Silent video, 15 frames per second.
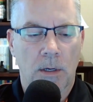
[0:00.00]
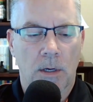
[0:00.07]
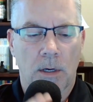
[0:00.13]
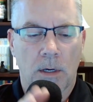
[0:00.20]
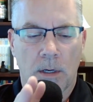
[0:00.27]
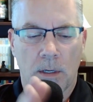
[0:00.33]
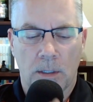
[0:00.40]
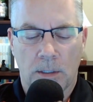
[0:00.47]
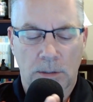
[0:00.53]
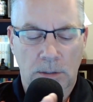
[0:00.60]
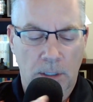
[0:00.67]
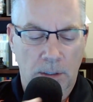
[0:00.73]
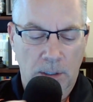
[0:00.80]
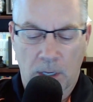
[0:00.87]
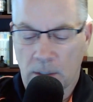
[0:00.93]
And it's
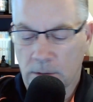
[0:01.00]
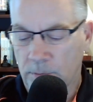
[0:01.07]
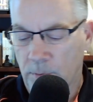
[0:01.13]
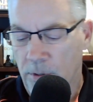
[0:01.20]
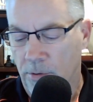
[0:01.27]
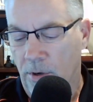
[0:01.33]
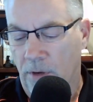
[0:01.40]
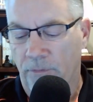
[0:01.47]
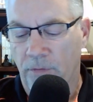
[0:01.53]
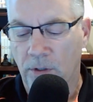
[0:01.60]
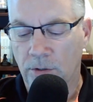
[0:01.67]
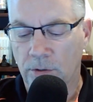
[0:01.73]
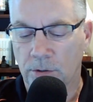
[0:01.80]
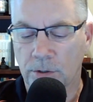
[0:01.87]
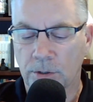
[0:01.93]
got some other great
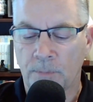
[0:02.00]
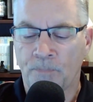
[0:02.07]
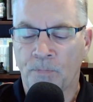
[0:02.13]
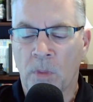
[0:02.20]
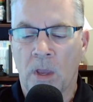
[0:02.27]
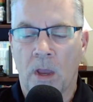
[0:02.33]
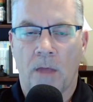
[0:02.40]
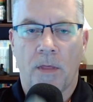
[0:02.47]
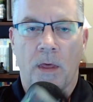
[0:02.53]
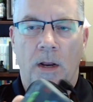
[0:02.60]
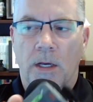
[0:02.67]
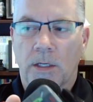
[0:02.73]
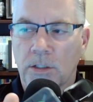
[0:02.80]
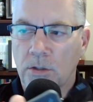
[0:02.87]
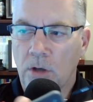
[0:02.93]
features. And then
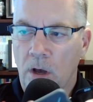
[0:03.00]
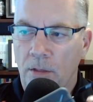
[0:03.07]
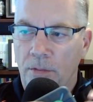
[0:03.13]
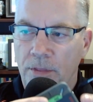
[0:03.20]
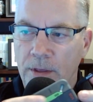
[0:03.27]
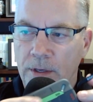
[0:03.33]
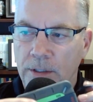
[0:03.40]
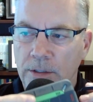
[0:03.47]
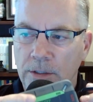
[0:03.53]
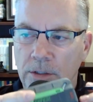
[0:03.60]
I saw this